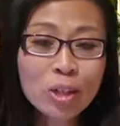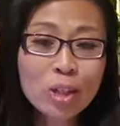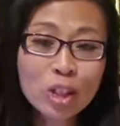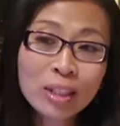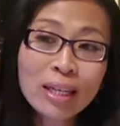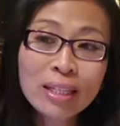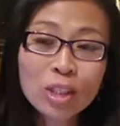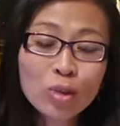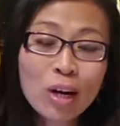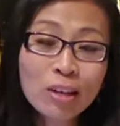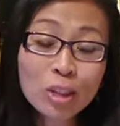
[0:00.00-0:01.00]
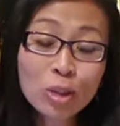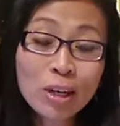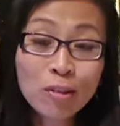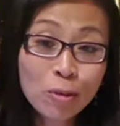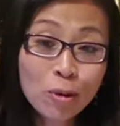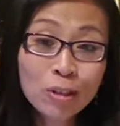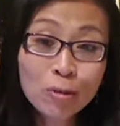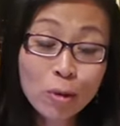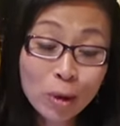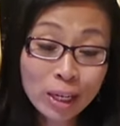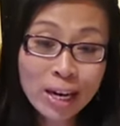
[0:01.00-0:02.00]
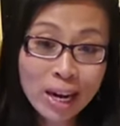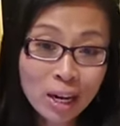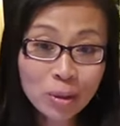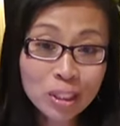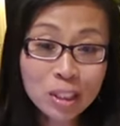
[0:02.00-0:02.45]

you should let it dry 24 to 48 hours,